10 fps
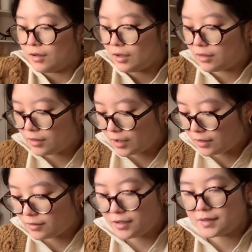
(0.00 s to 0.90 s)
And
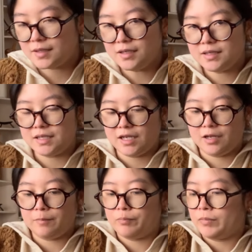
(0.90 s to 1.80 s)
then the
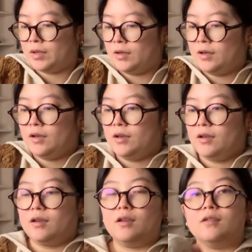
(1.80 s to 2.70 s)
CC
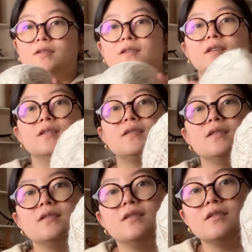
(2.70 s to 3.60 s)
is this.
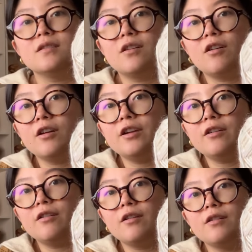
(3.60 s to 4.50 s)
This is Akara
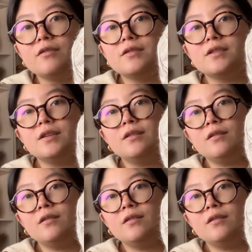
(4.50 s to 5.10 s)
Yarns,